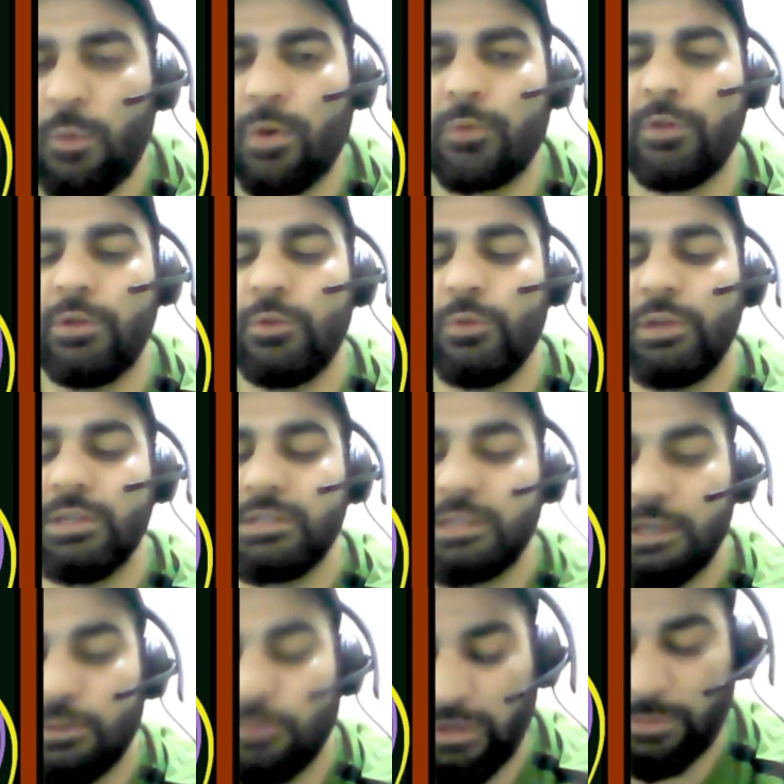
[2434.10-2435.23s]
we'll do is
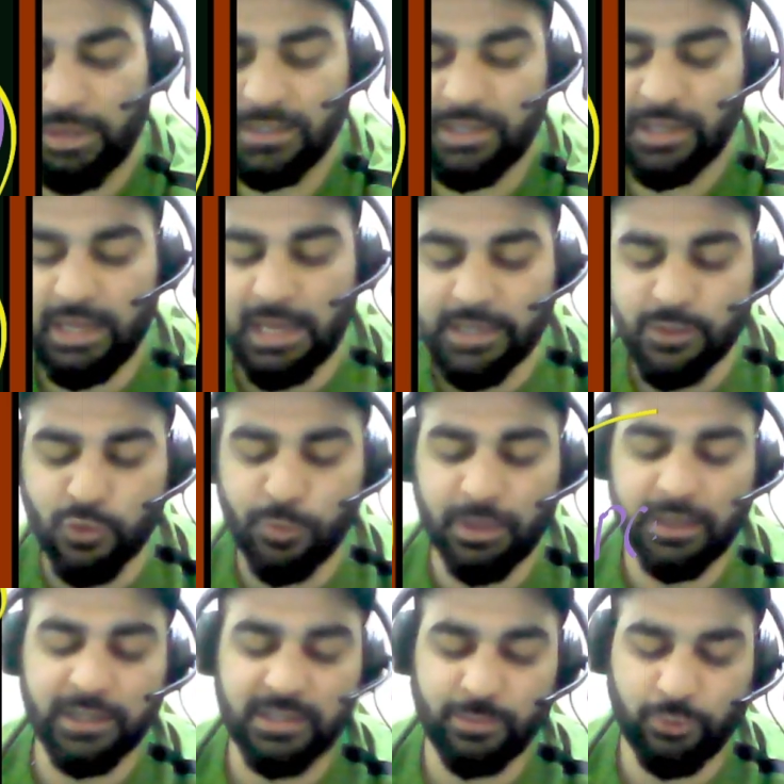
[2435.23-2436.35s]
we basically assume a
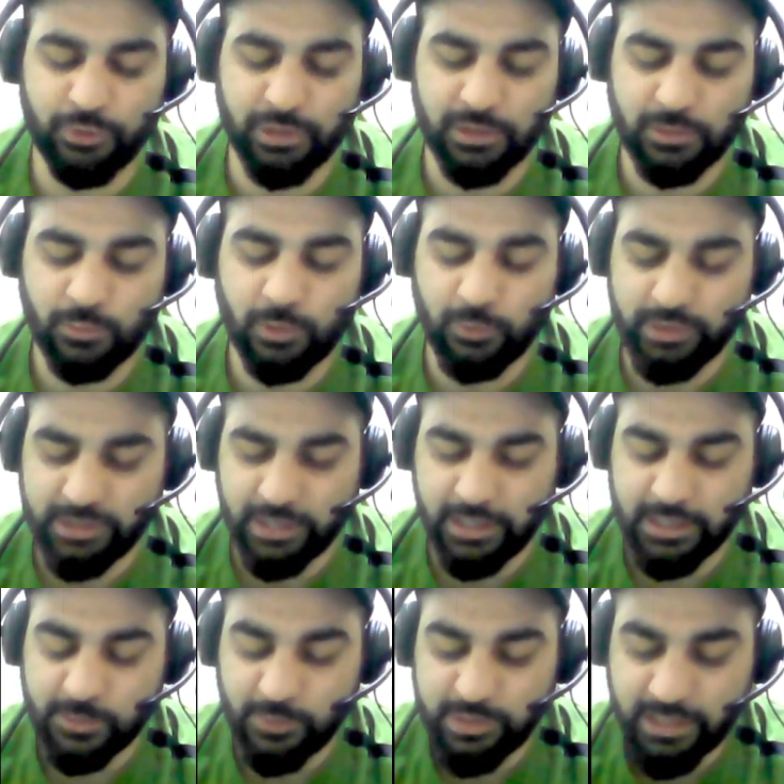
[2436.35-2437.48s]
distribution. What we say
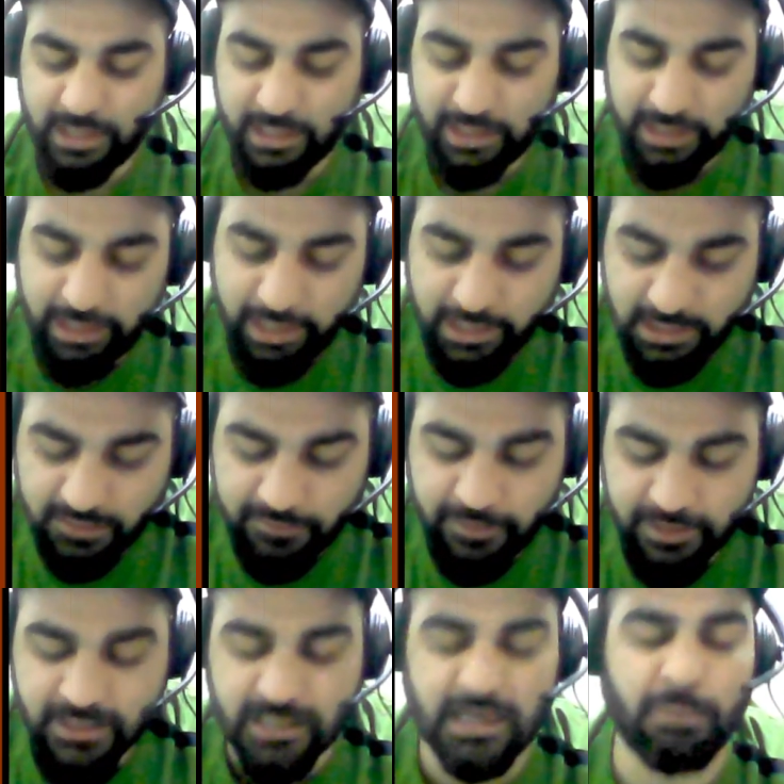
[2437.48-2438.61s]
is we say that each of the
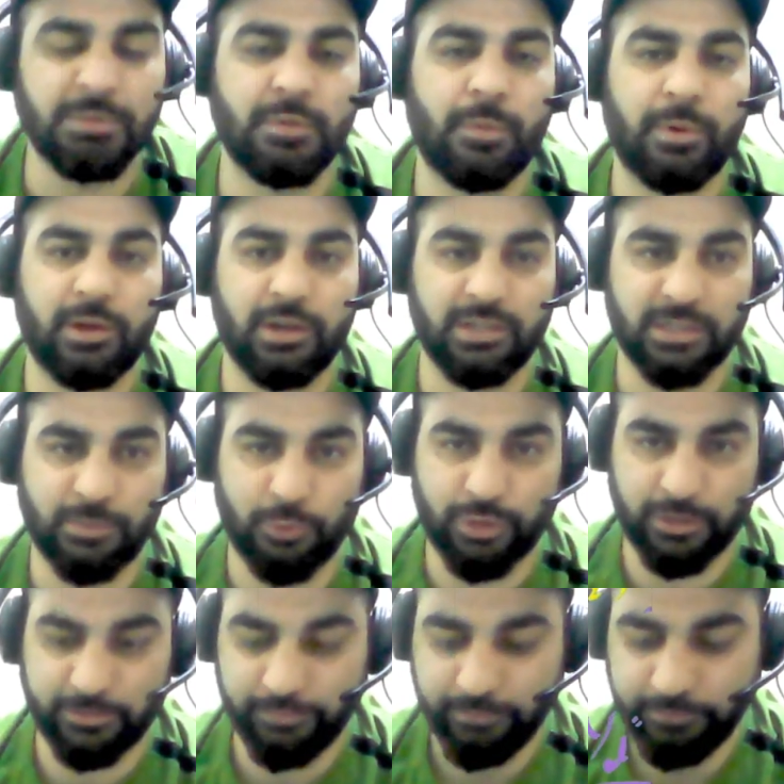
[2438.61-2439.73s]
feature comes from a
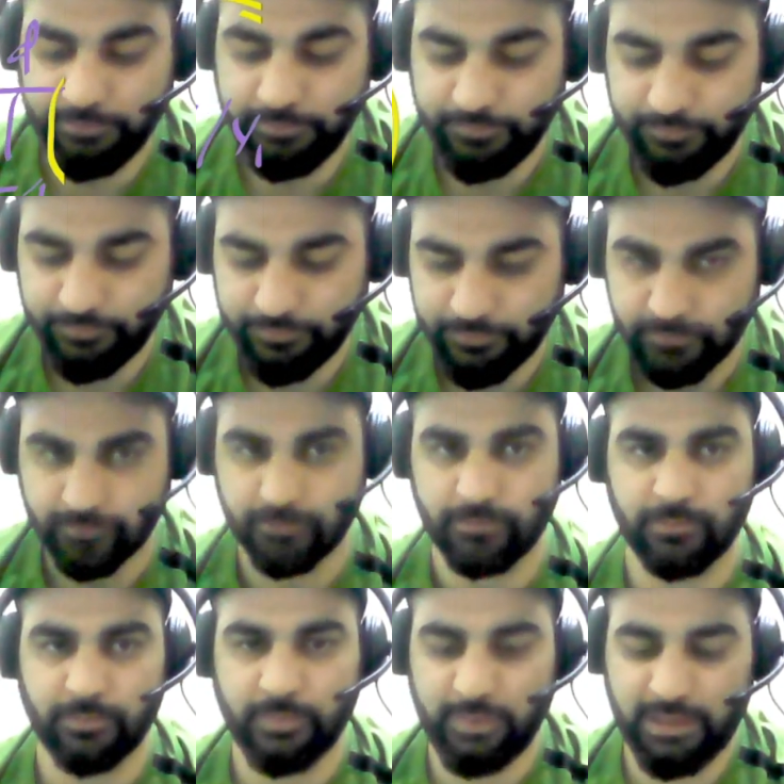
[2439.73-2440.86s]
distribution.
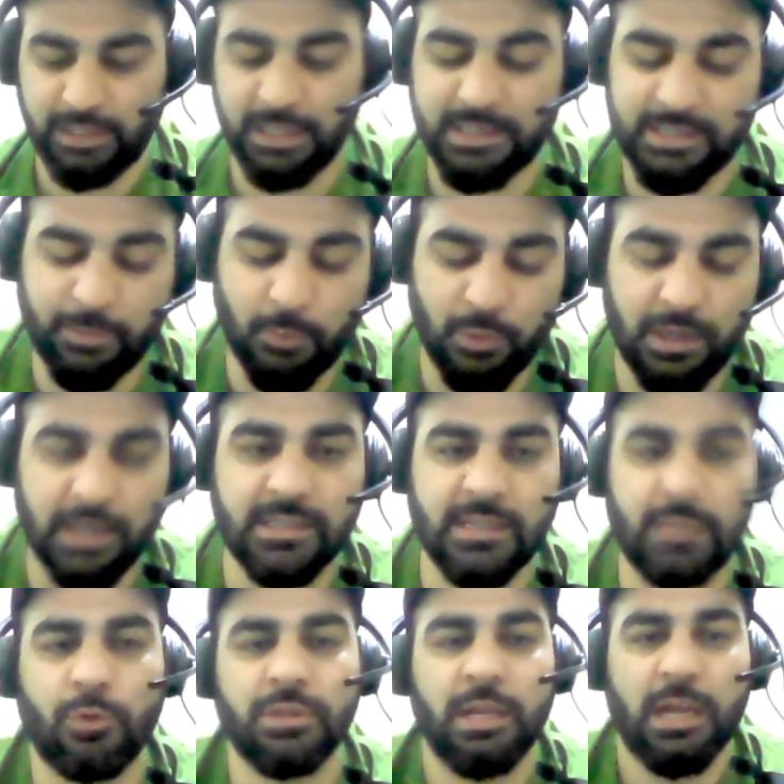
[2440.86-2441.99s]
Let's
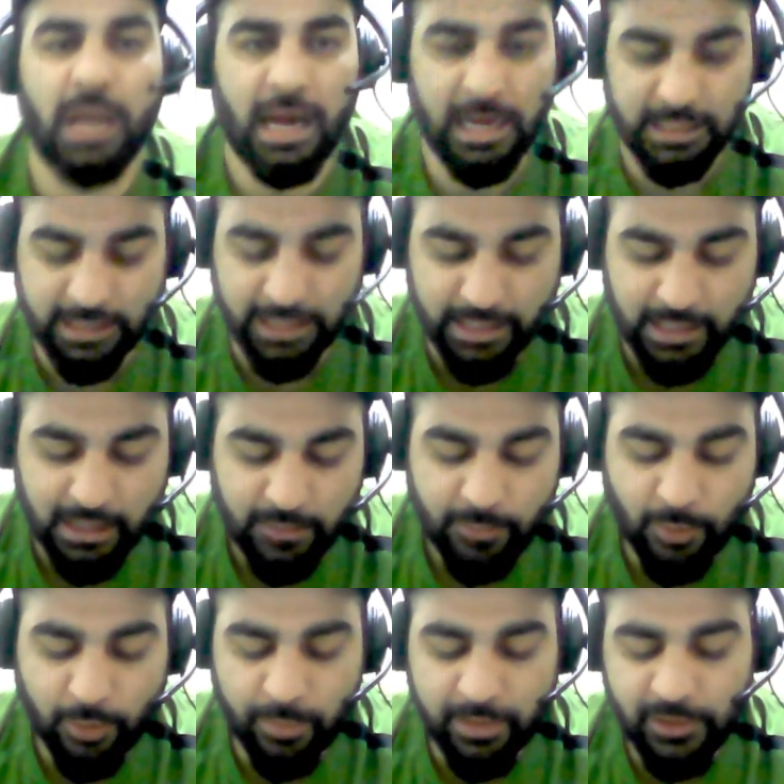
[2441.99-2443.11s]
suppose I'll take
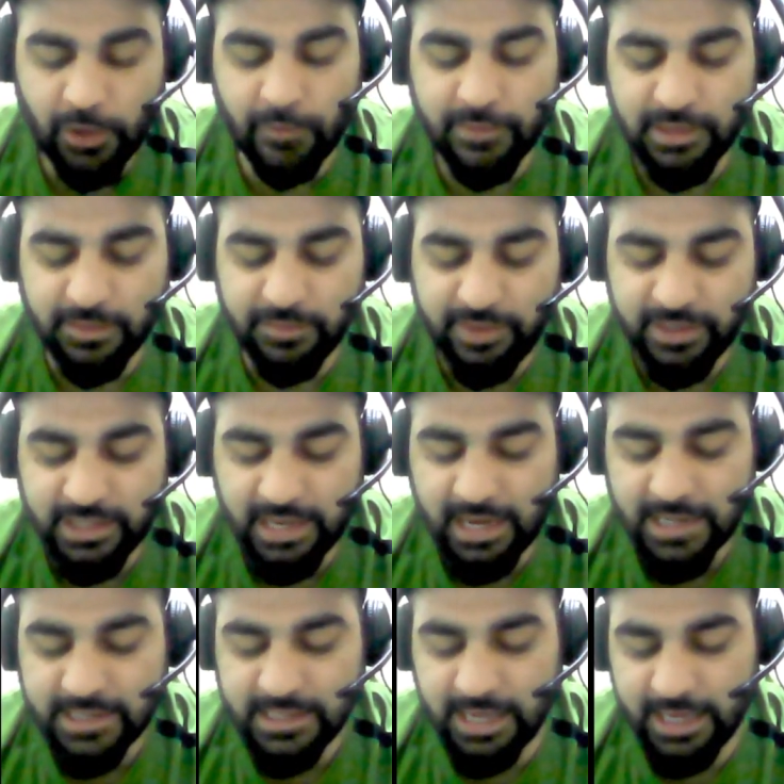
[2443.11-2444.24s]
probability of some feature
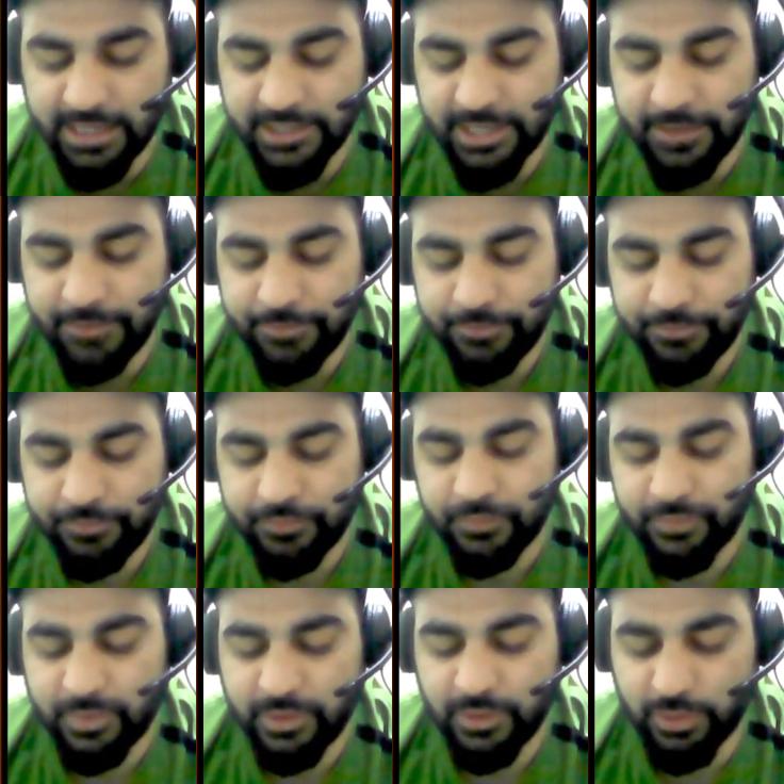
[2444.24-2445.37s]
x I j,
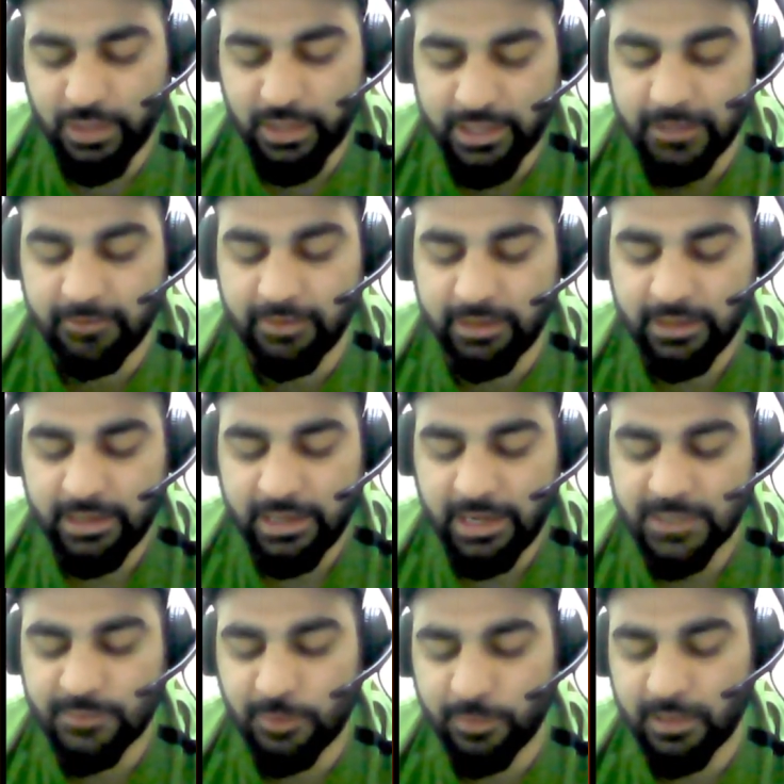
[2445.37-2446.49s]
okay, given
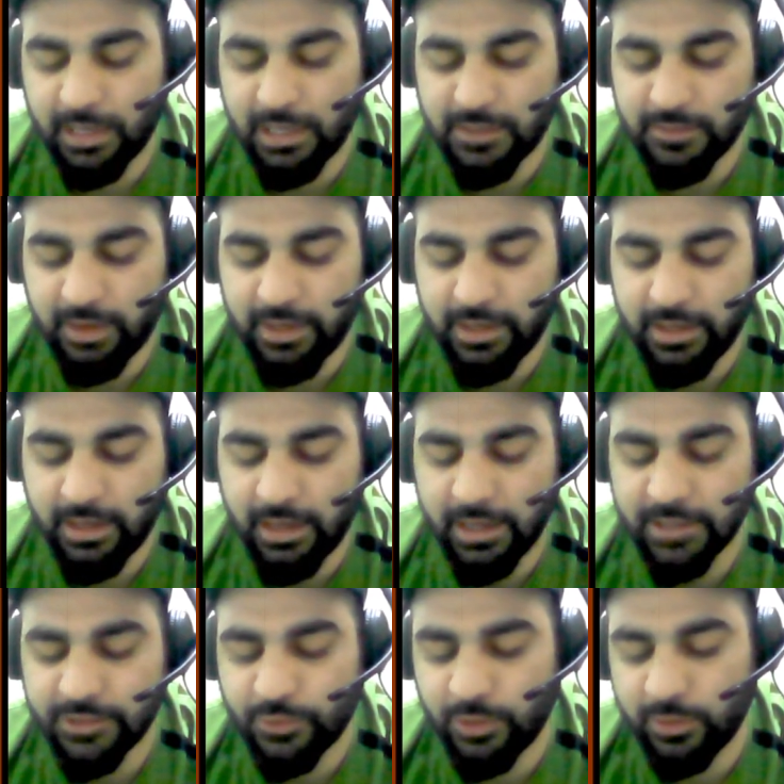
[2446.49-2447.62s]
it is from class y I
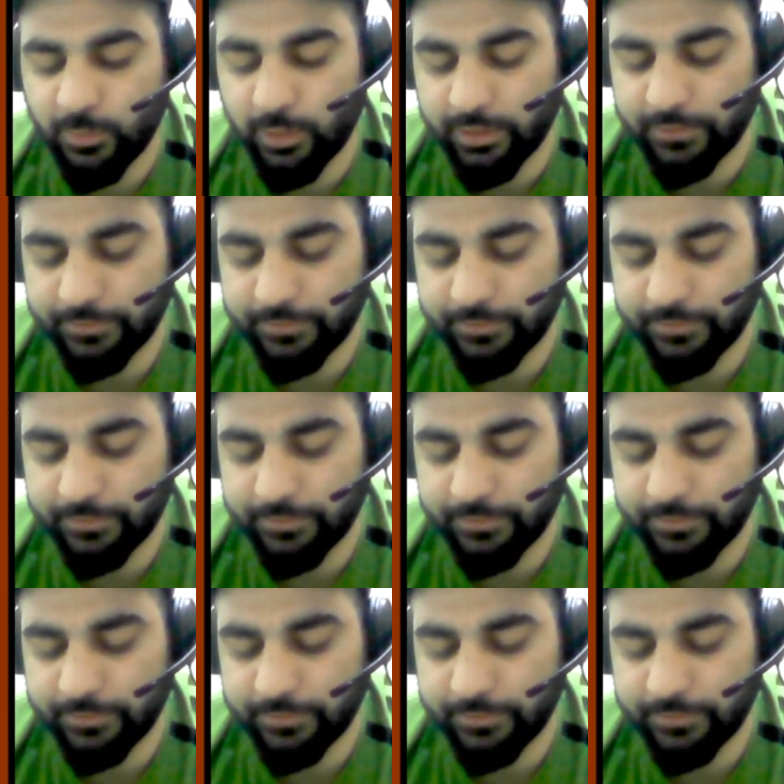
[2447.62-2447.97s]
is equal to 1.